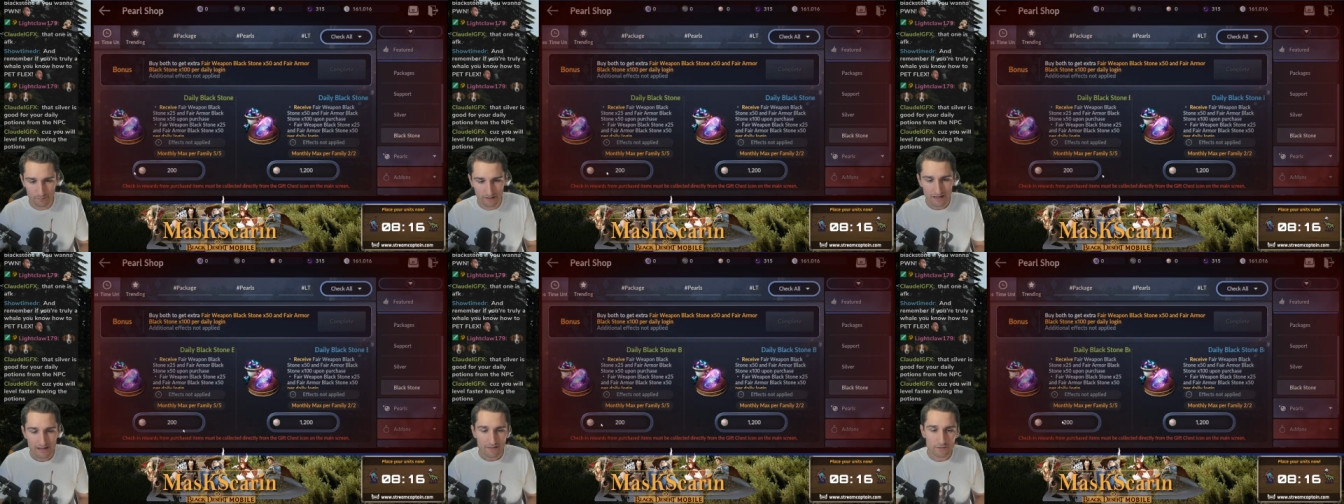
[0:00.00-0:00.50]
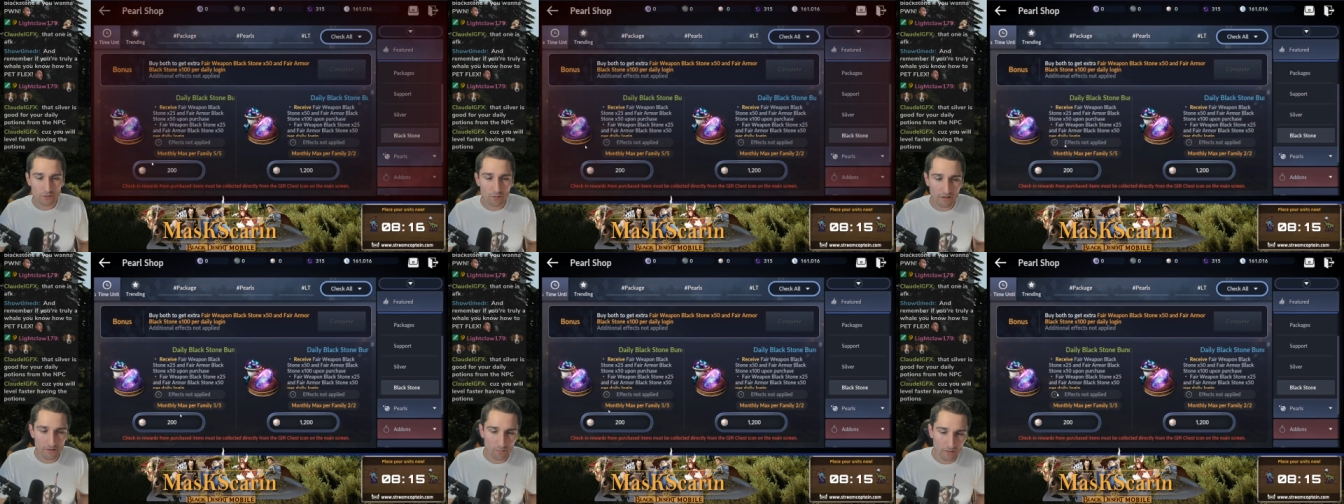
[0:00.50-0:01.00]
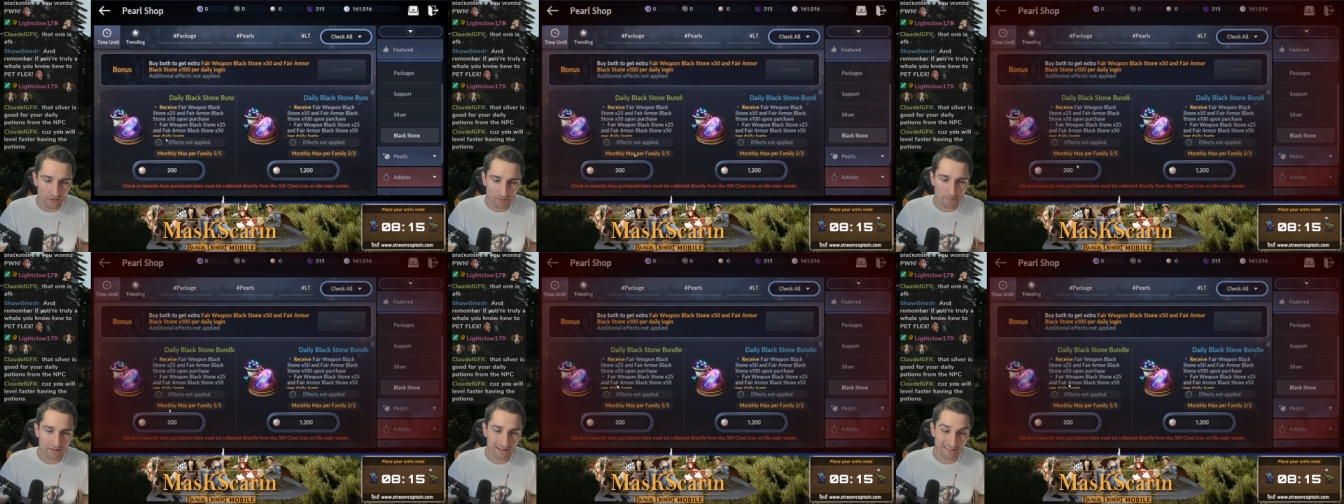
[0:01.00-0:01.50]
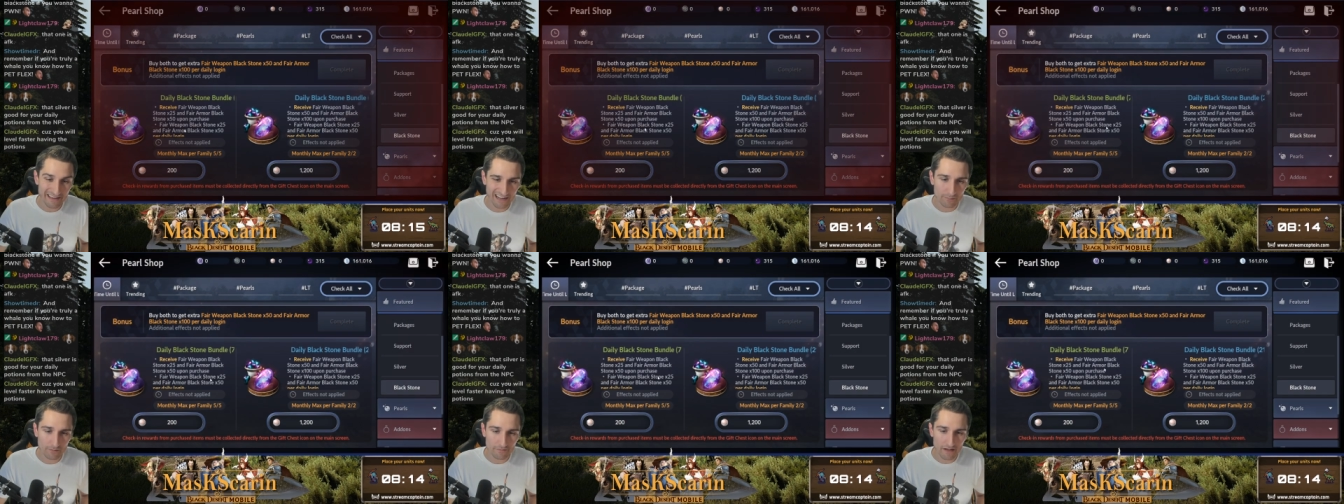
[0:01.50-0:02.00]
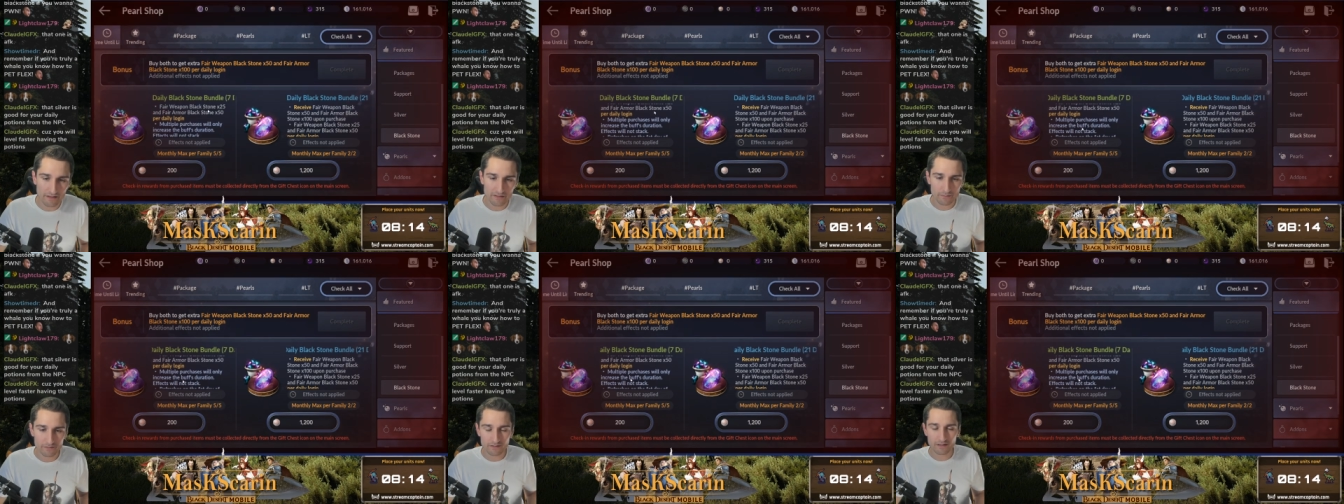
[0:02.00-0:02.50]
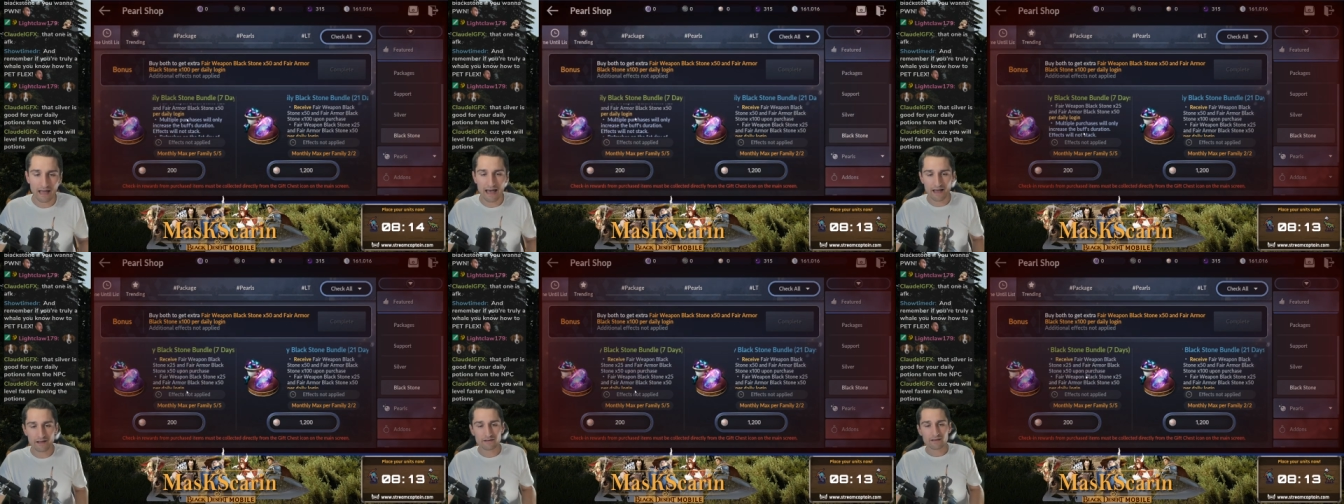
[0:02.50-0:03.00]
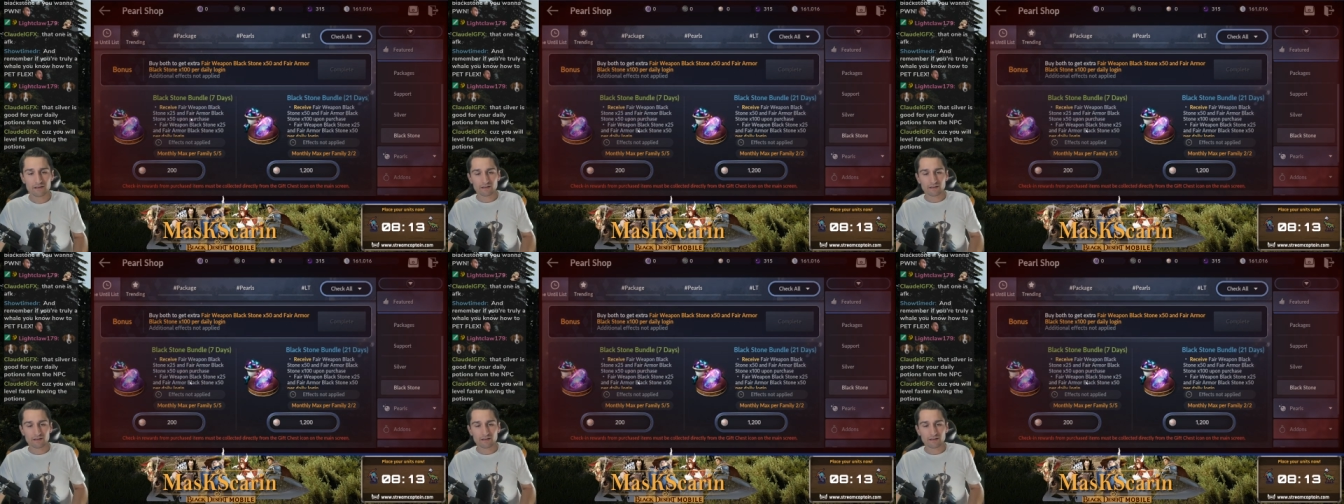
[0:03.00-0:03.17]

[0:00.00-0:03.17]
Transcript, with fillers: but the 200 one's probably not a terrible value. It's gonna add